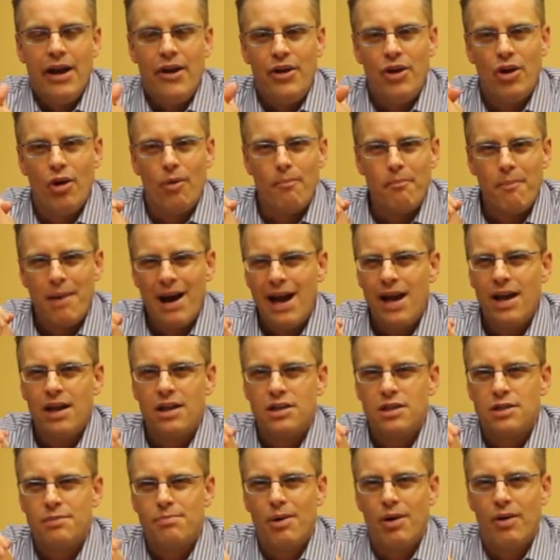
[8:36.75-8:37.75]
My
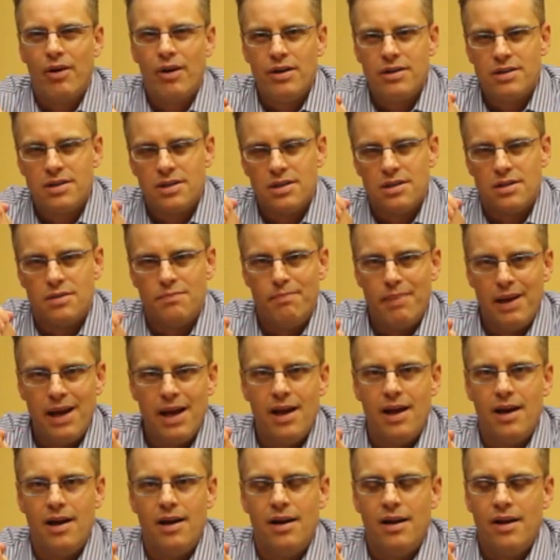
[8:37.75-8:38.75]
experience has
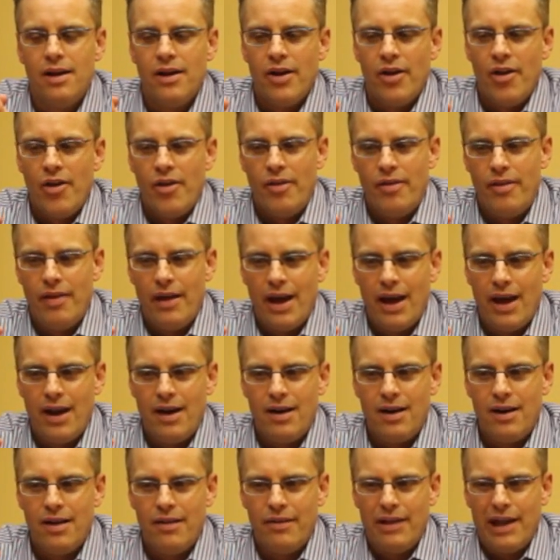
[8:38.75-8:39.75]
been
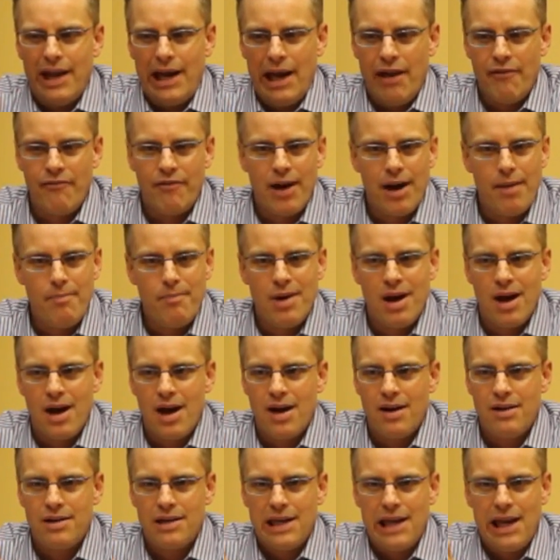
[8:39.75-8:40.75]
that if I'm
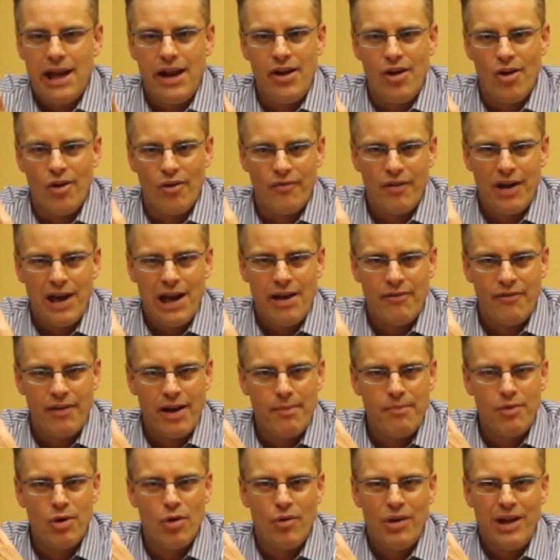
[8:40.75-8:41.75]
not, if
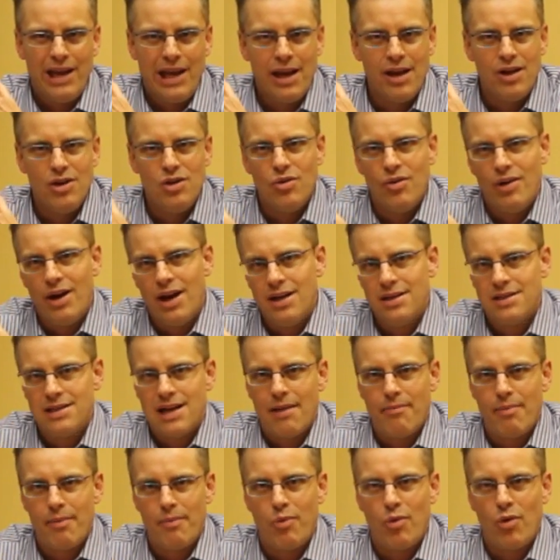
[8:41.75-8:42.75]
I'm going into an
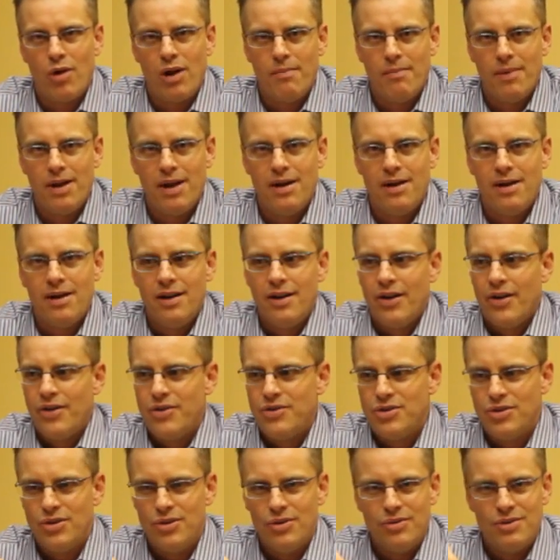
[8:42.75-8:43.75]
ASAP appointment
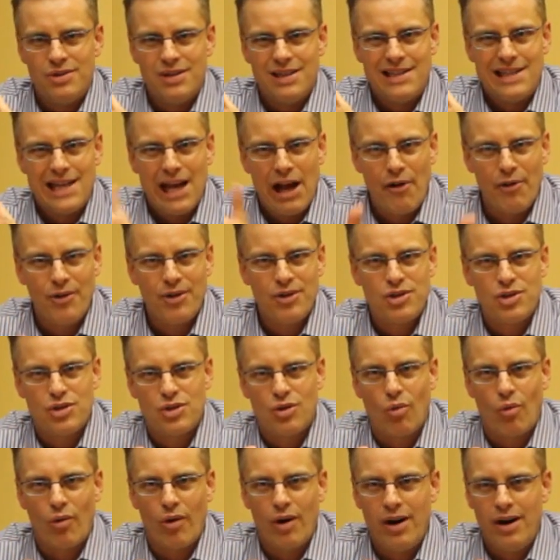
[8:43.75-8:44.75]
to tell a
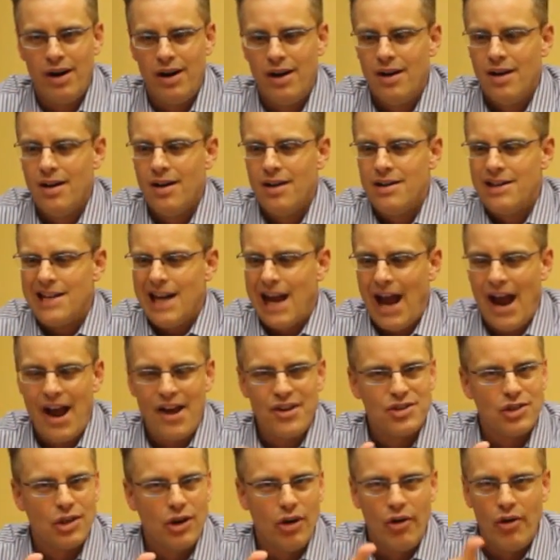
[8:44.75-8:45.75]
story, to
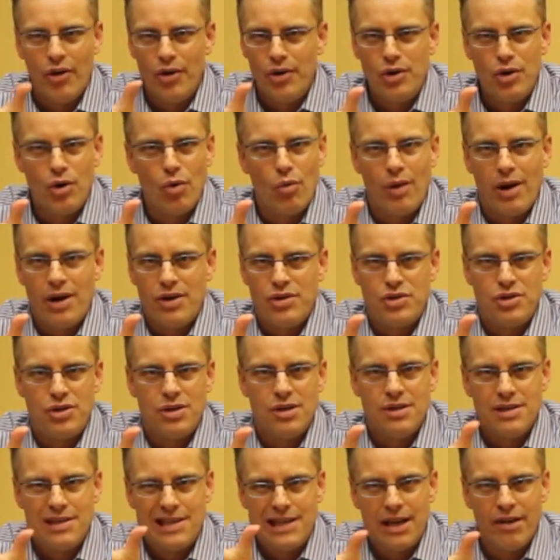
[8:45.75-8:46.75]
ask good
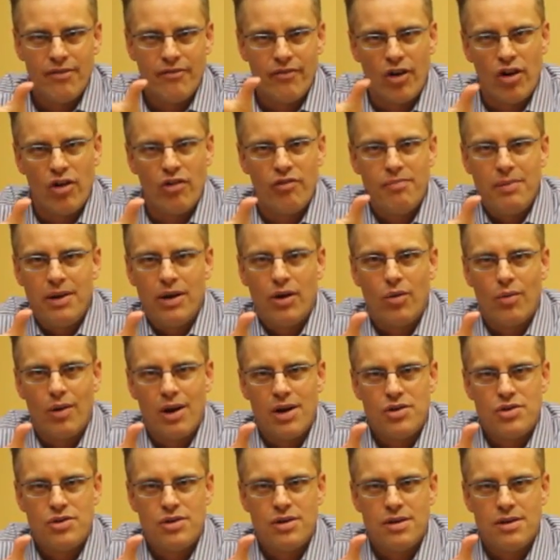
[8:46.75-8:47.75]
questions, the involvement
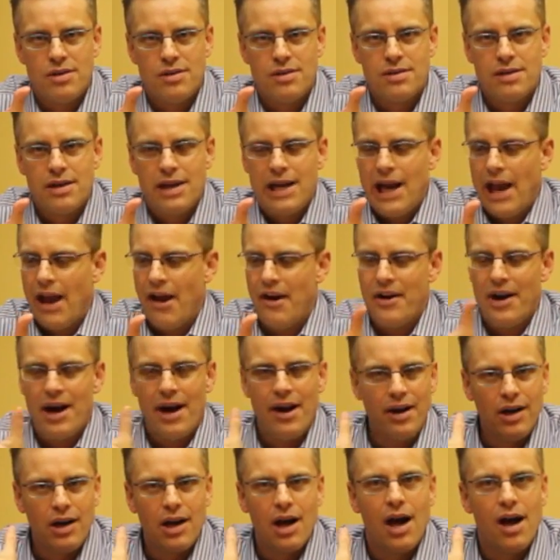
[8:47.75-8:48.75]
questions, and
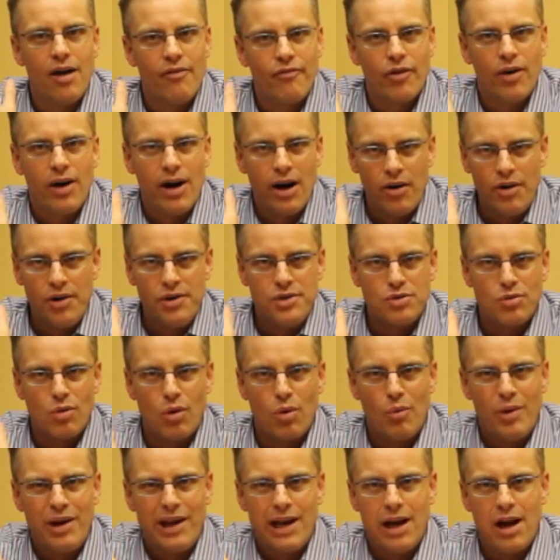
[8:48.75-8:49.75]
uncover areas
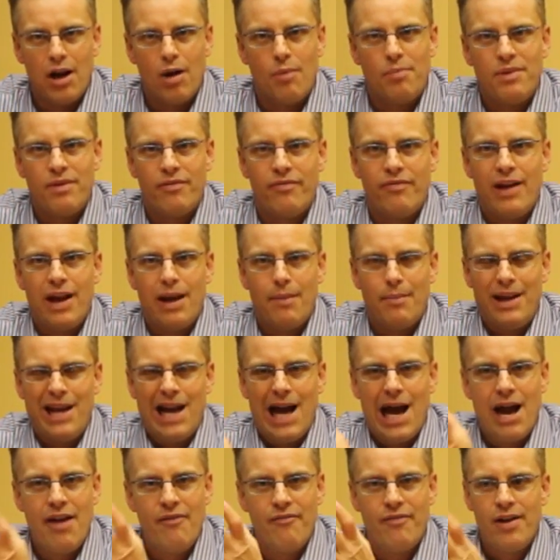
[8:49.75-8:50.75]
where we can help the family,
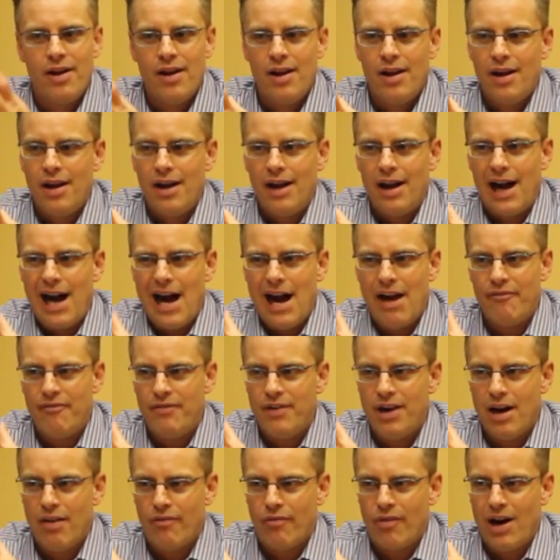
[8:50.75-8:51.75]
I've
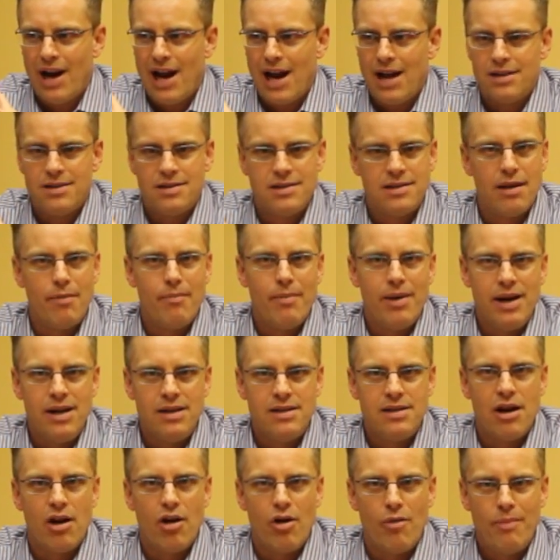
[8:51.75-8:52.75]
never had somebody
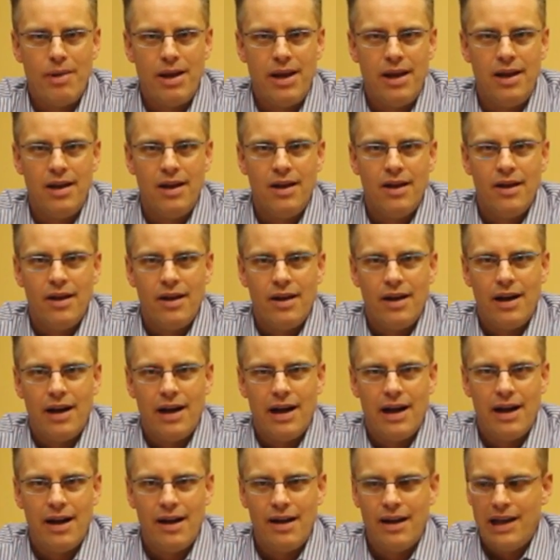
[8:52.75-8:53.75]
tell me,
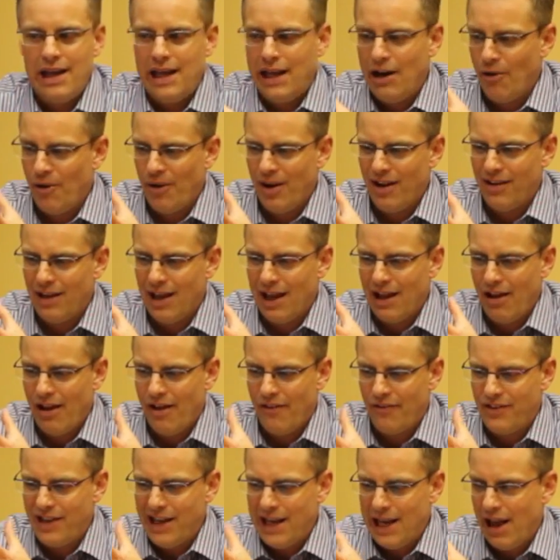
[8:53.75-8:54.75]
at
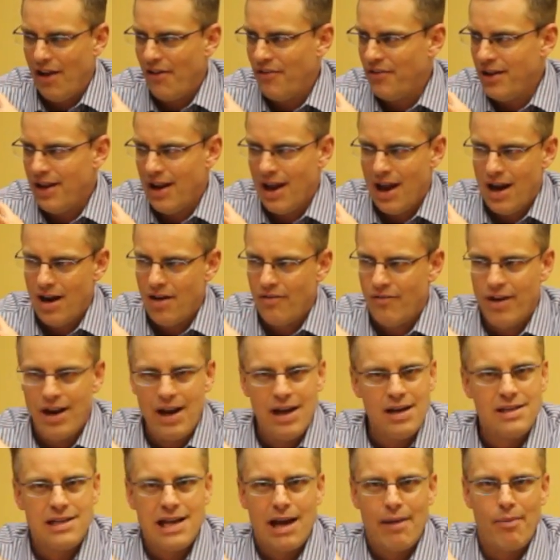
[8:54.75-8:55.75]
the end of an
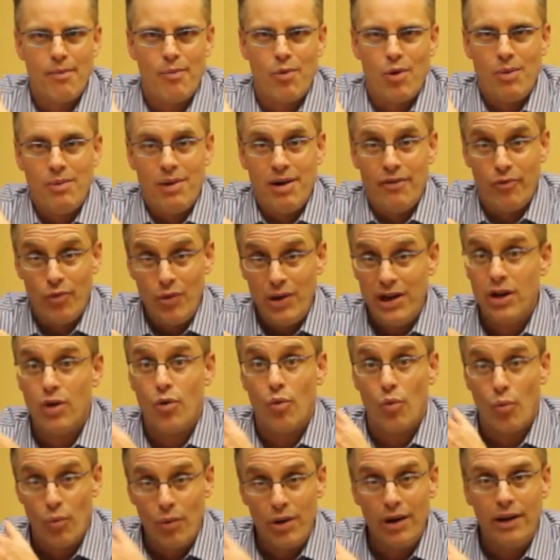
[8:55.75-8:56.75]
ASAP appointment, if we could
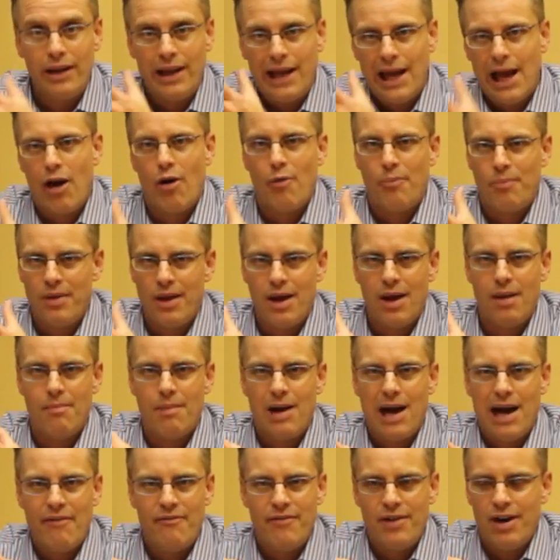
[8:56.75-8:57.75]
really help them.
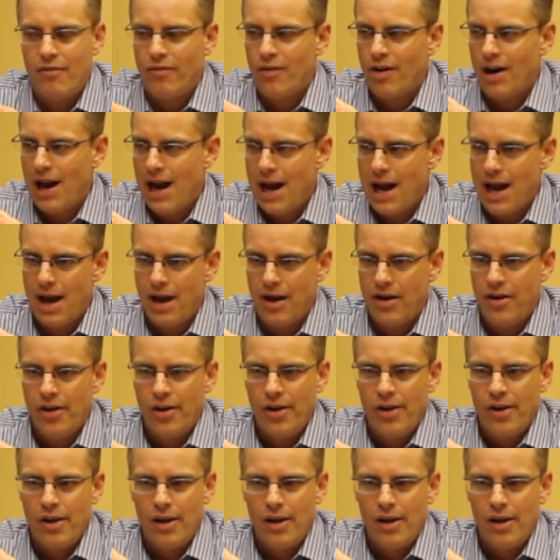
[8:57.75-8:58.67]
I've never had